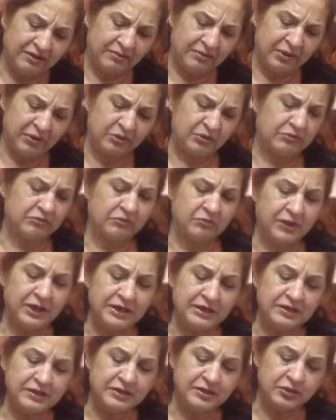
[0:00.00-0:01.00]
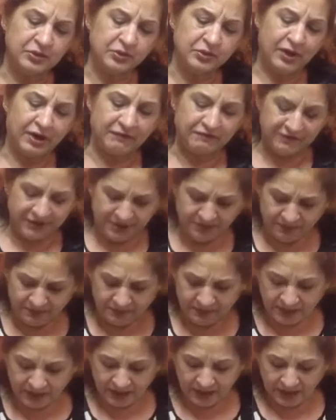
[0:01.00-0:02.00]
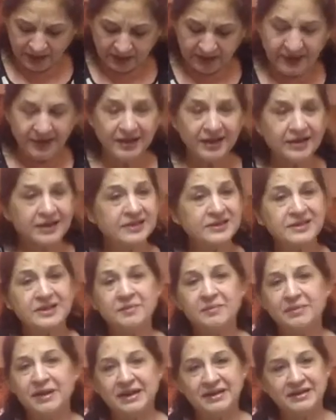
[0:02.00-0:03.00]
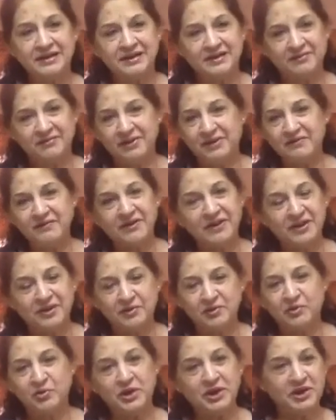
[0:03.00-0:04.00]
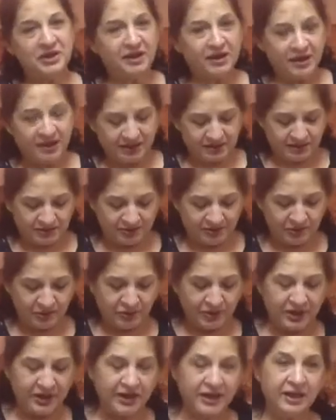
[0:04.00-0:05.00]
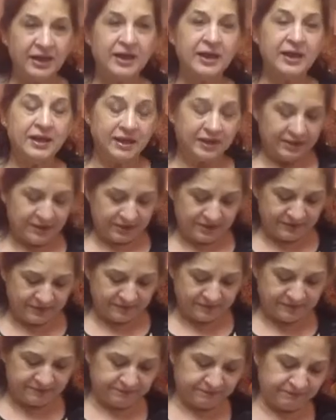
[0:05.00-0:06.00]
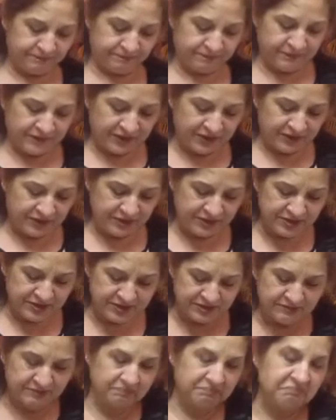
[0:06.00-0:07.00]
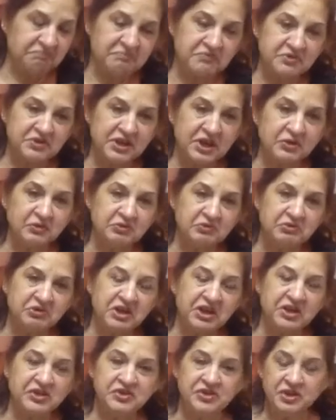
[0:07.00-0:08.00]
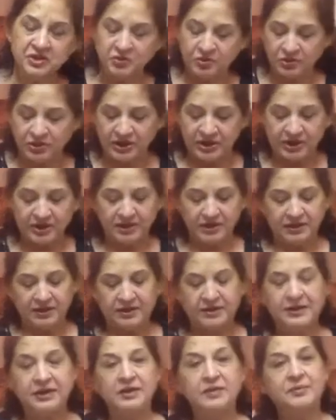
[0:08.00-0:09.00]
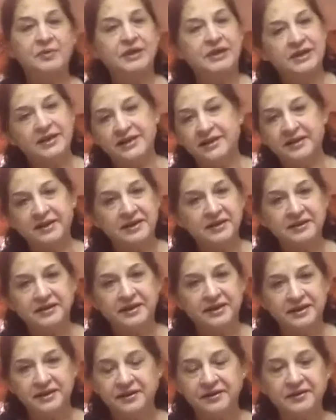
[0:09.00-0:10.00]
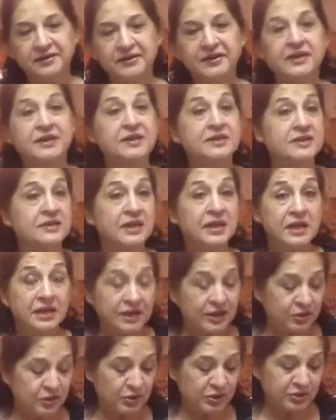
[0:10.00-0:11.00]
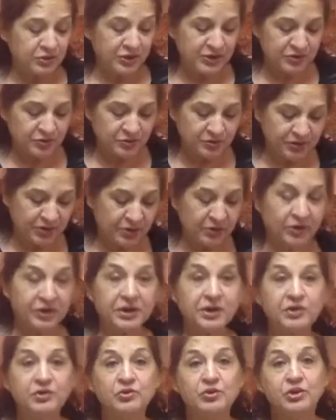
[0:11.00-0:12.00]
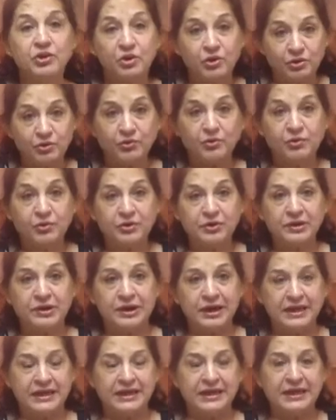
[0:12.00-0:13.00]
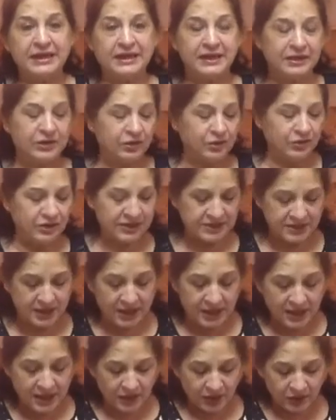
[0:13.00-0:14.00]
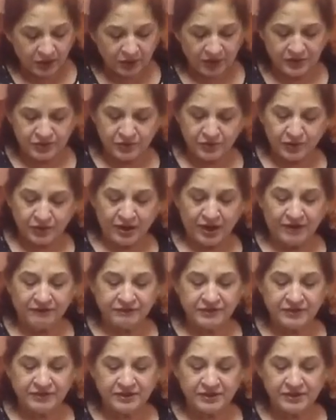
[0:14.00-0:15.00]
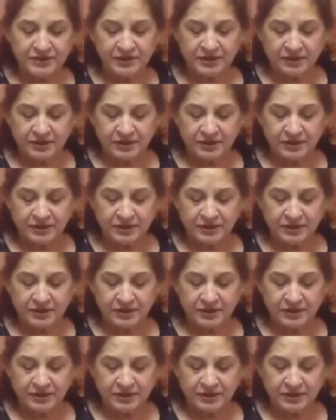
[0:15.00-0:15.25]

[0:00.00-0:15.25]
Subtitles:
about 1/3 to half cup. Really doesn't matter when we are doing our cooking, the South Asian cooking, a little bit here and there ingredients. It also has to be according to your own liking and your taste. Okay, so after the